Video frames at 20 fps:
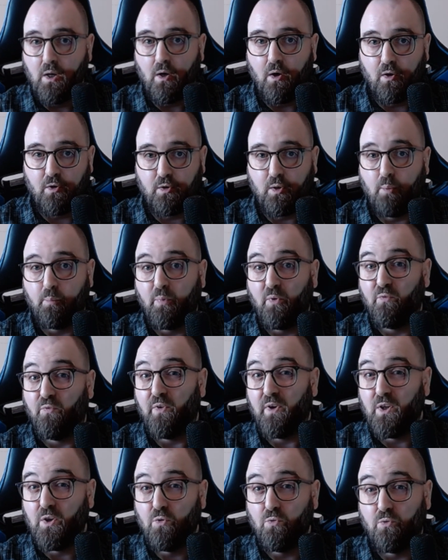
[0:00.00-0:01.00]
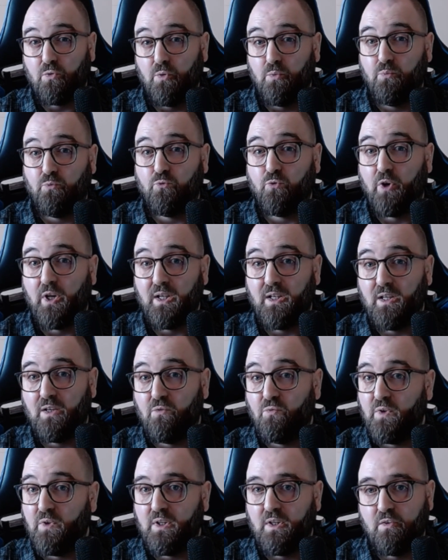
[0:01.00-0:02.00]
on top of a YouTube
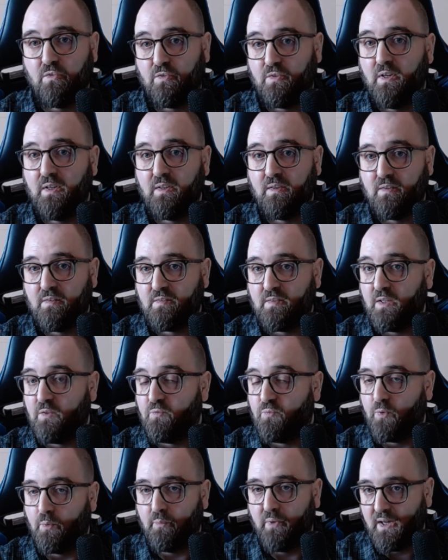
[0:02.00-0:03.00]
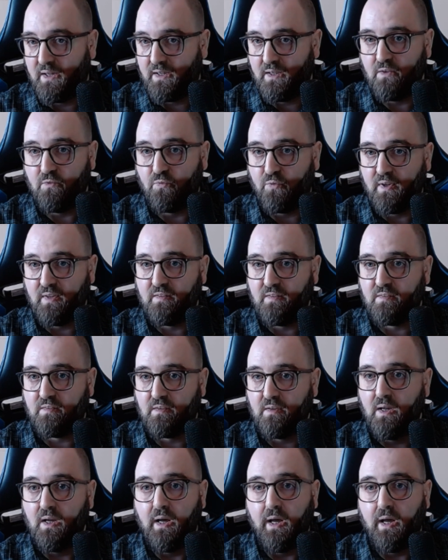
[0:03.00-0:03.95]
trending videos dataset from Hugging Face,